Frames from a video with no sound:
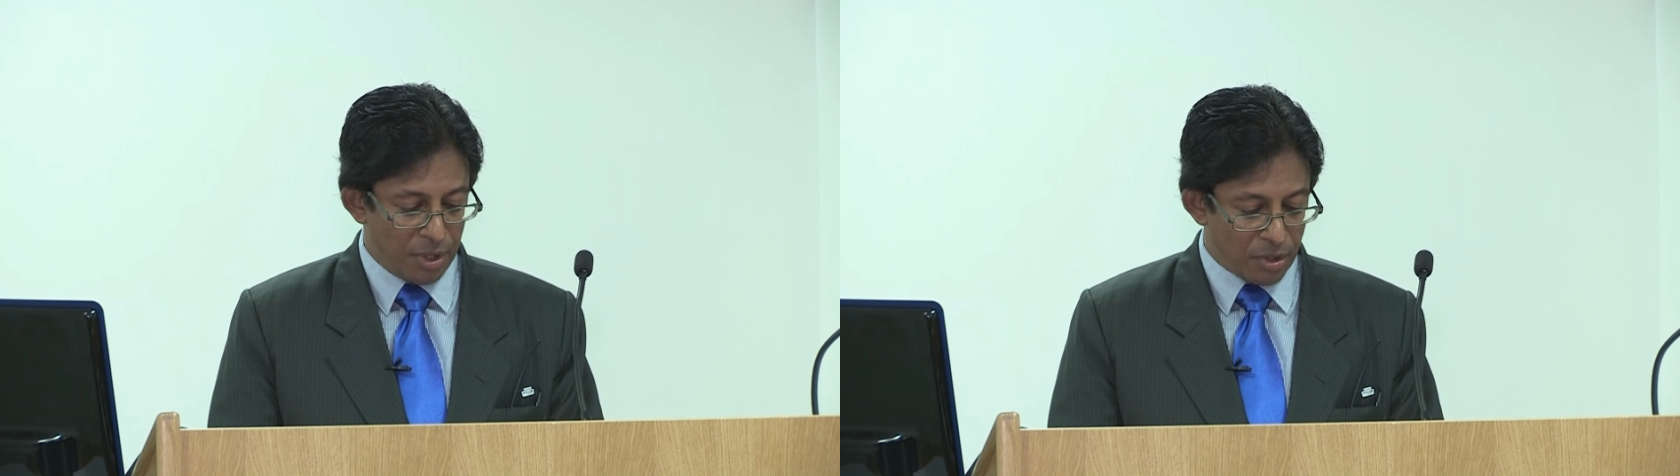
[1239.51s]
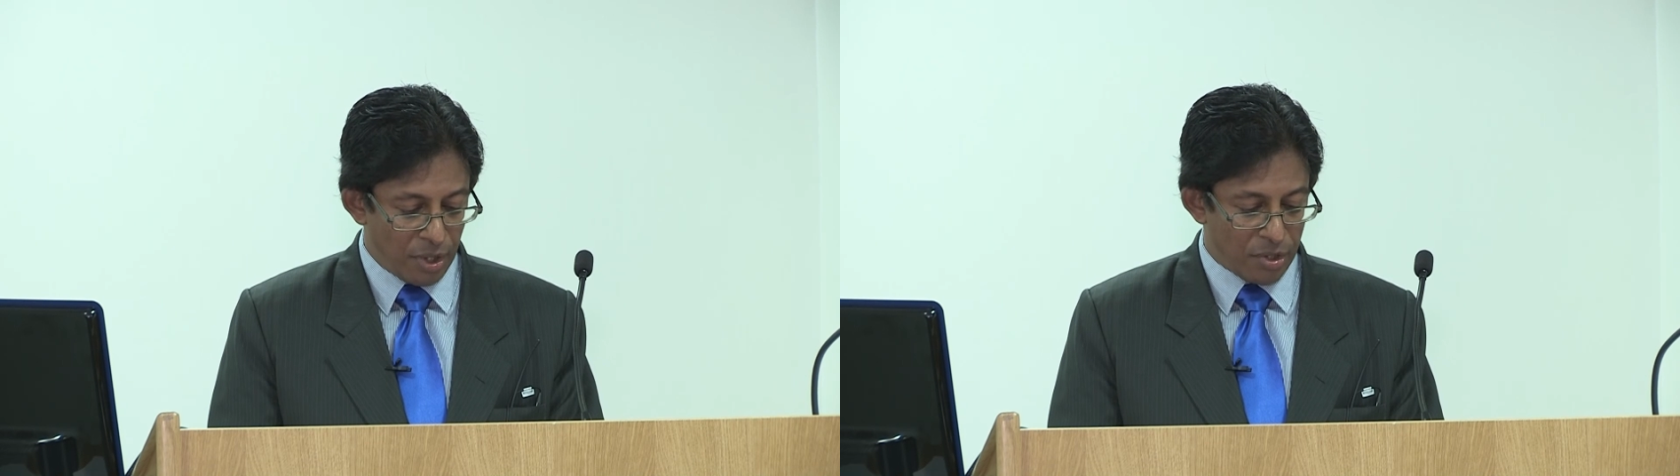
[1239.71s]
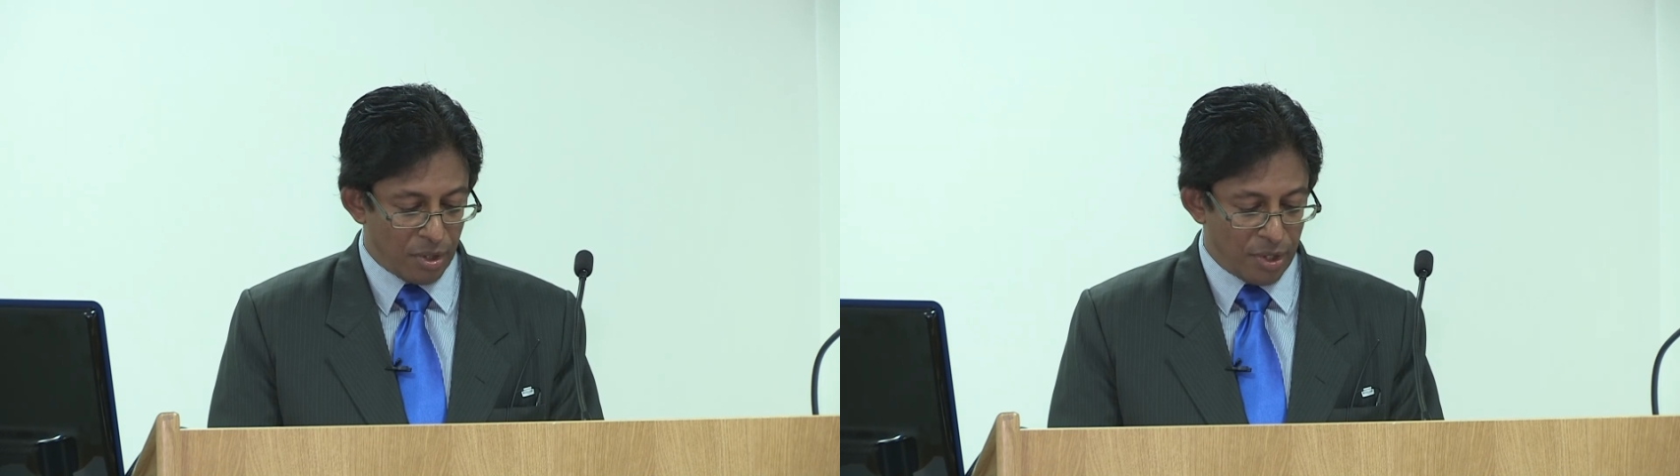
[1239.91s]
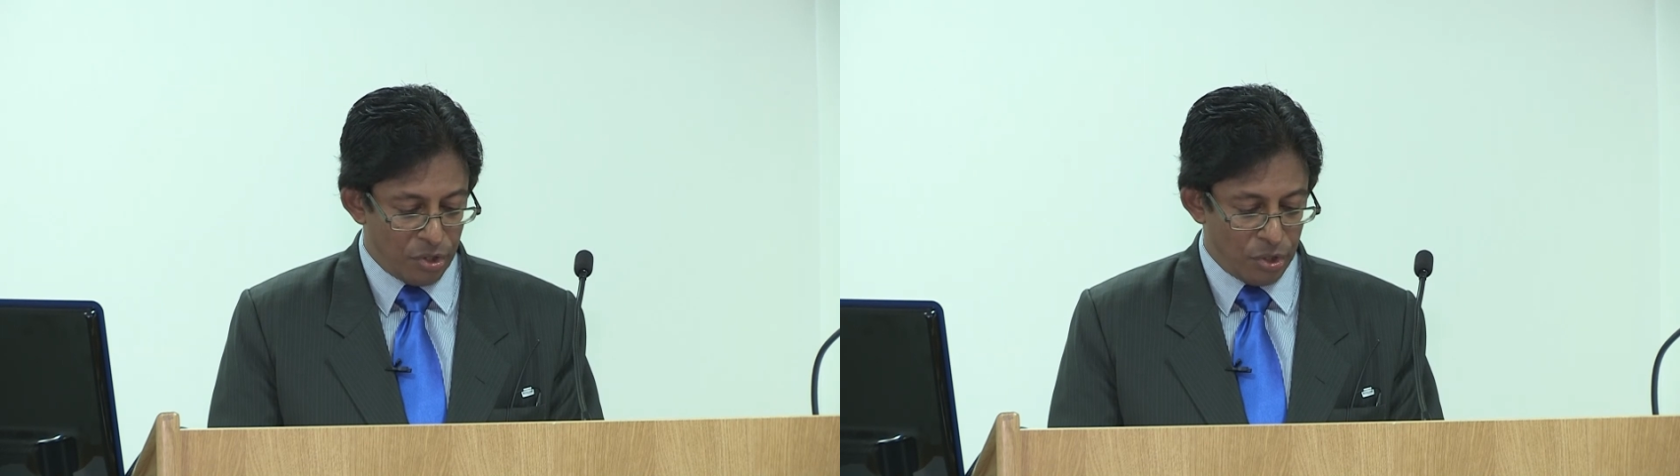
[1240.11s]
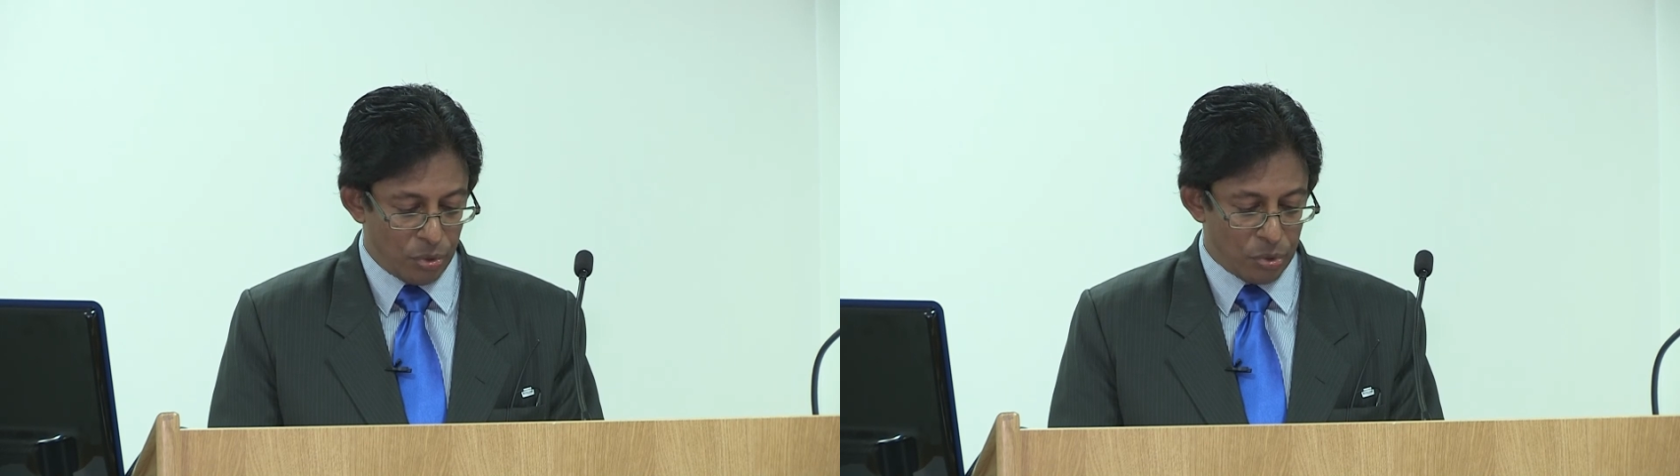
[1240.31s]
international
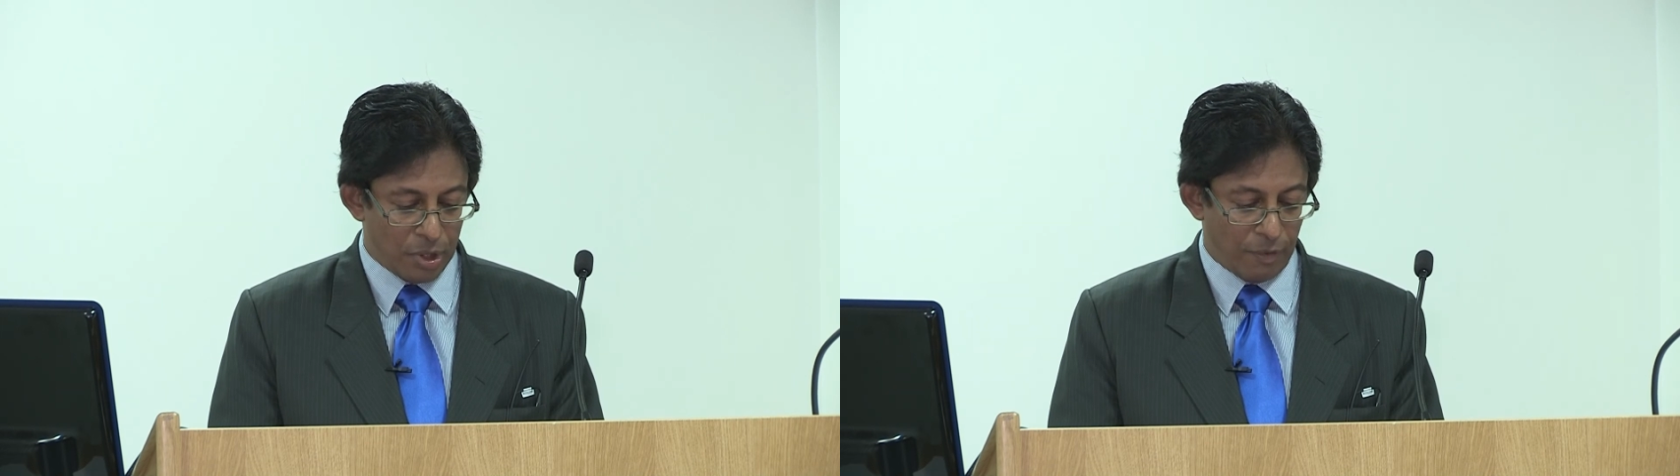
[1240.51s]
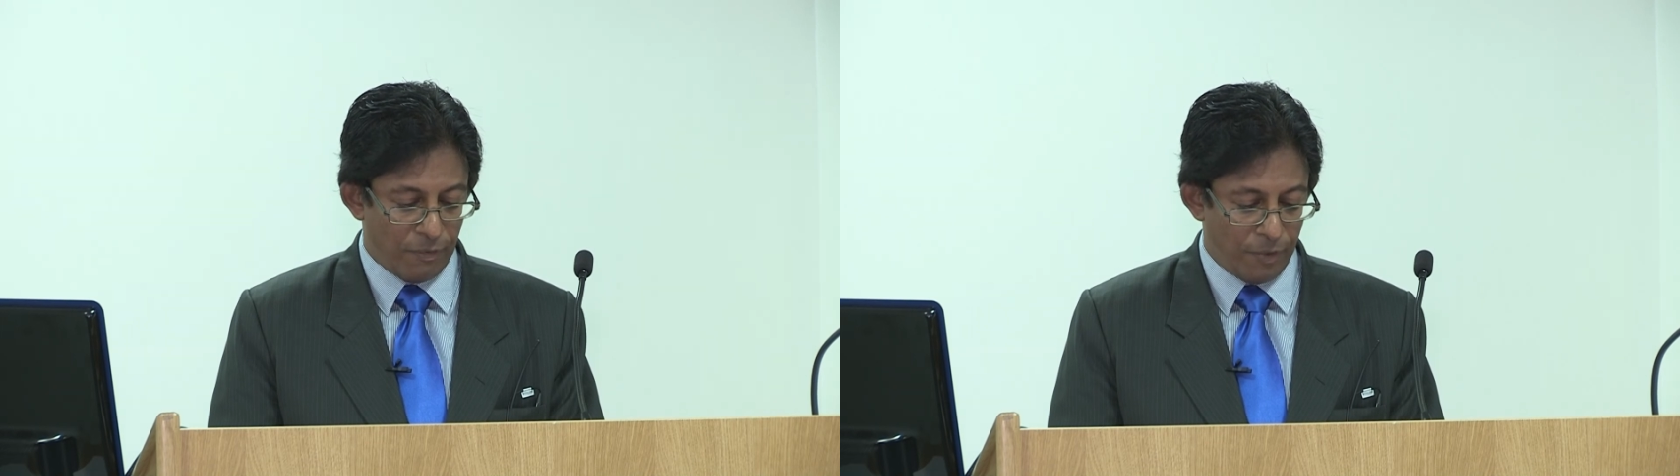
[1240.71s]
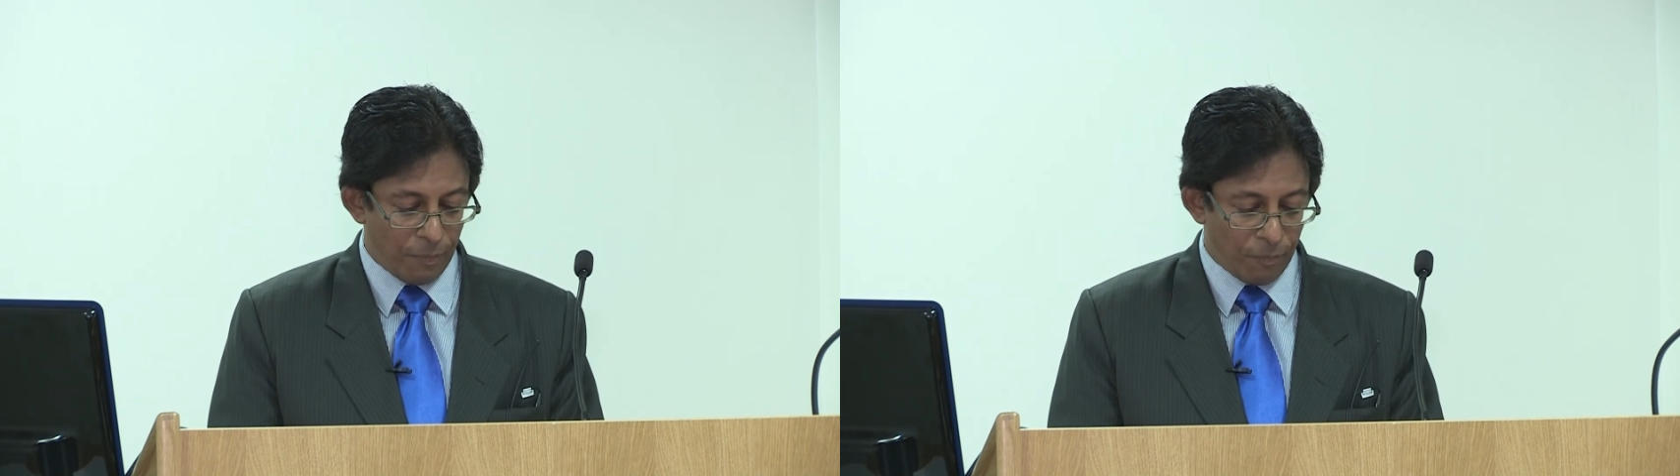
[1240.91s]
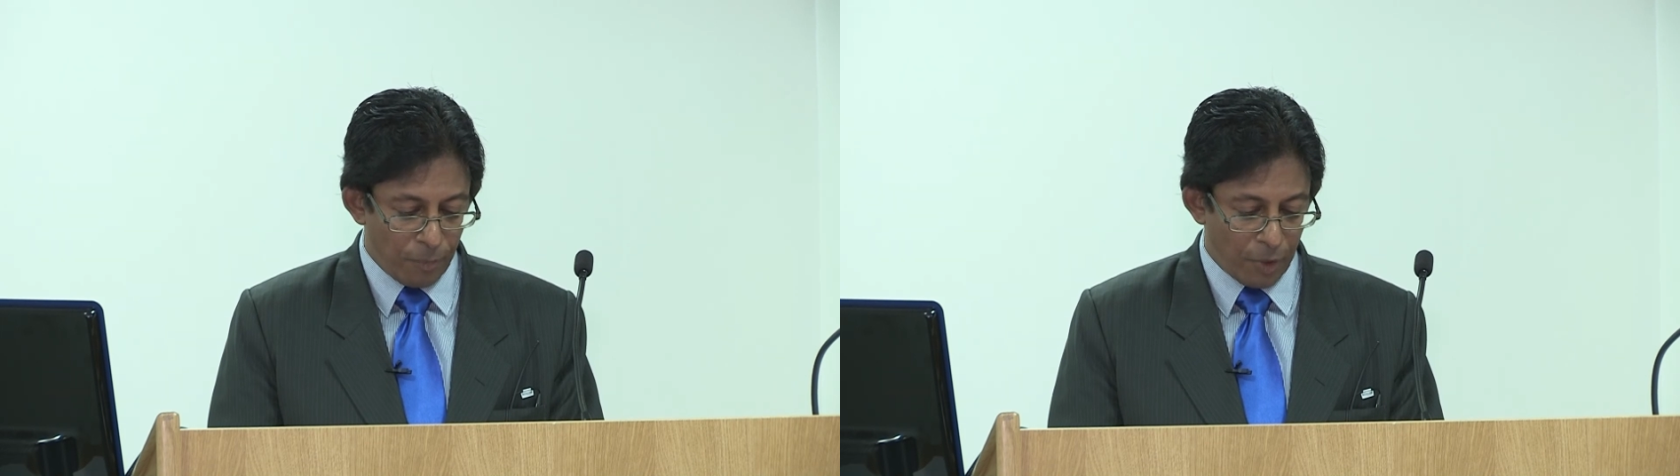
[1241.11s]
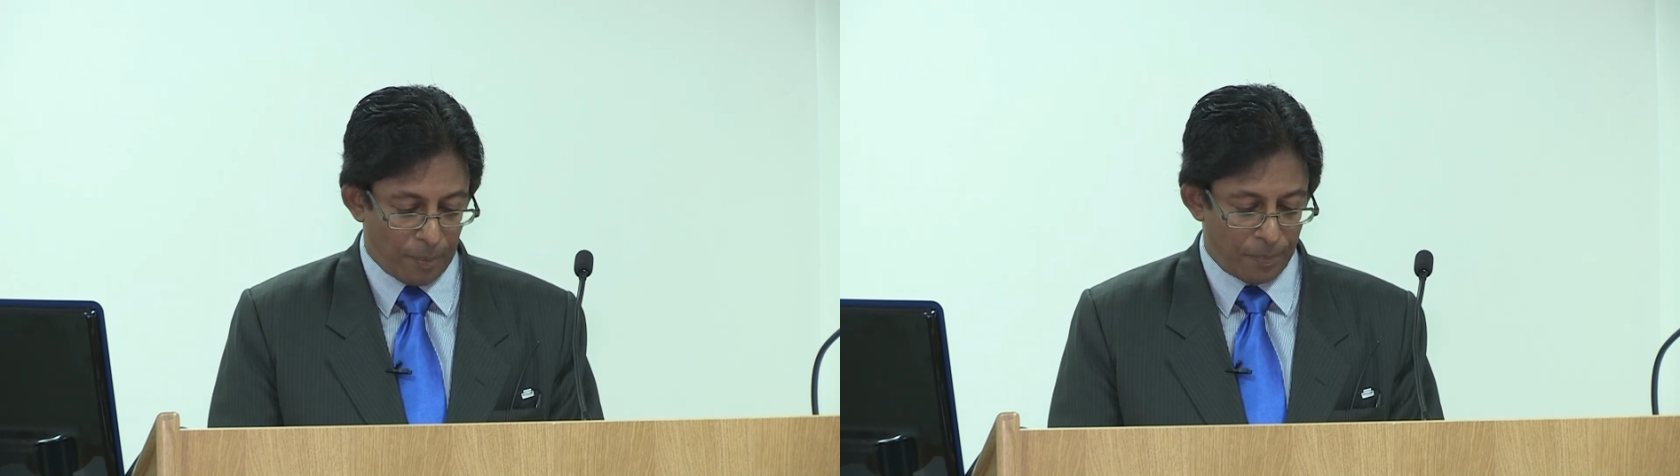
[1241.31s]
NGOs have
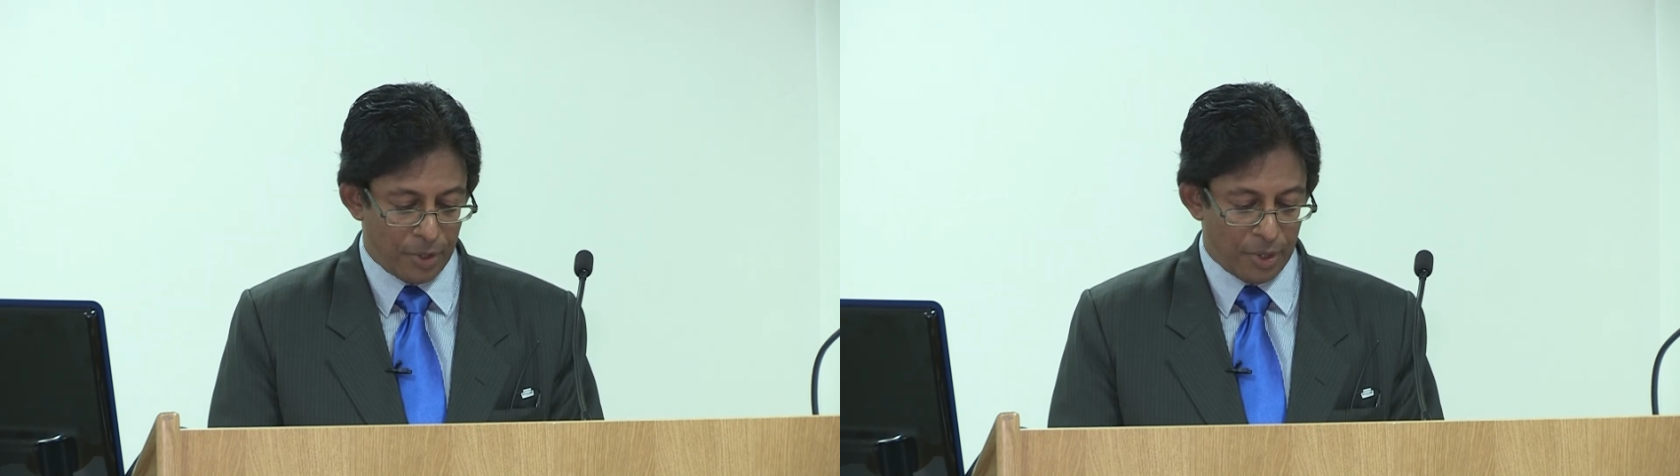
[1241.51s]
flip-flopped